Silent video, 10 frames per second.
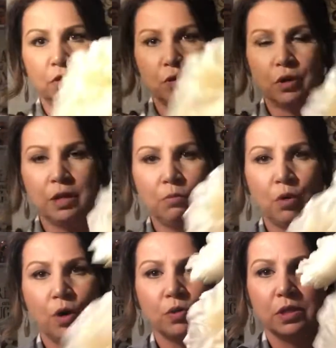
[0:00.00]
cream
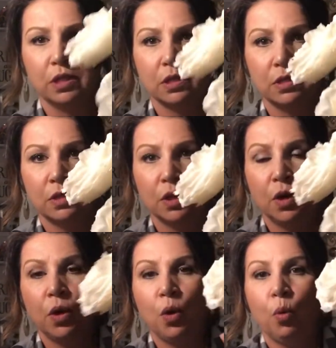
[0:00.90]
roses
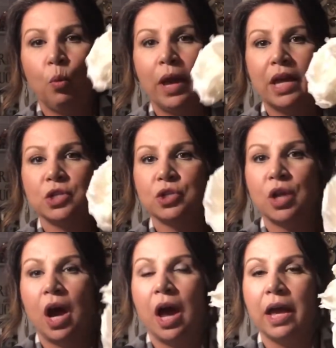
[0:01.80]
which
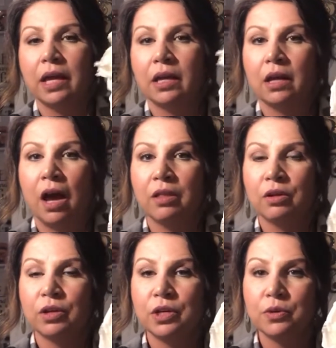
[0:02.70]
I can
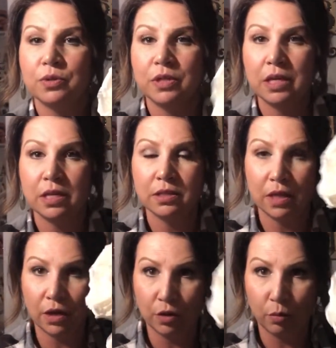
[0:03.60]
either use these
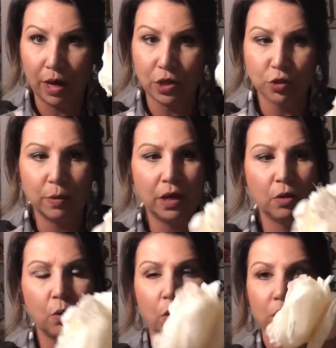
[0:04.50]
in an arrangement
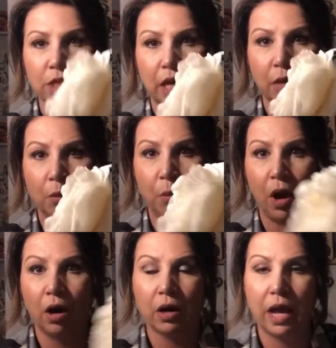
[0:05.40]
or take them
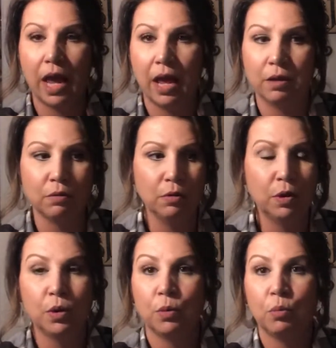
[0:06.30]
apart and
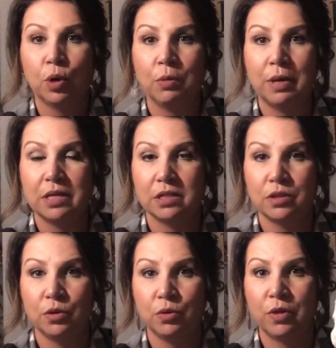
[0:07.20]
put them
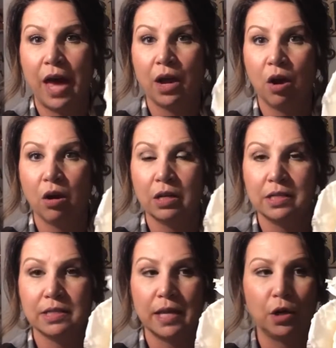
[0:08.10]
into that
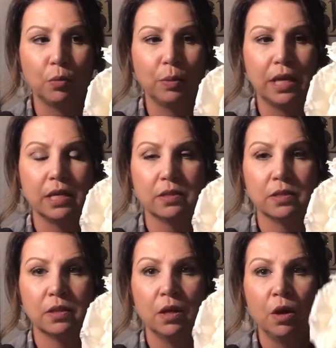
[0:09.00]
garland
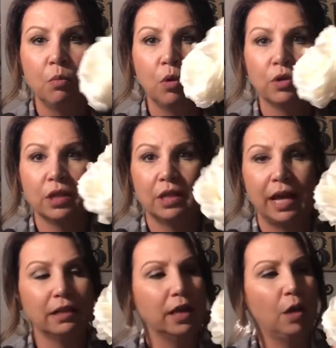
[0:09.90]
centerpiece. More than
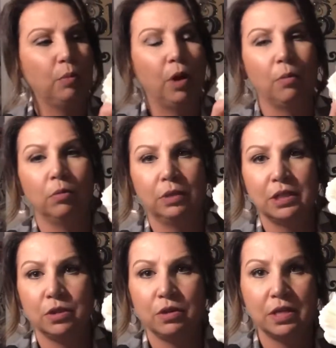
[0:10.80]
likely, I'll probably
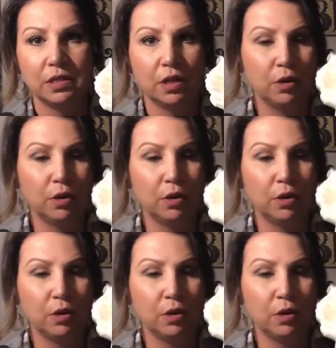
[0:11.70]
do these in an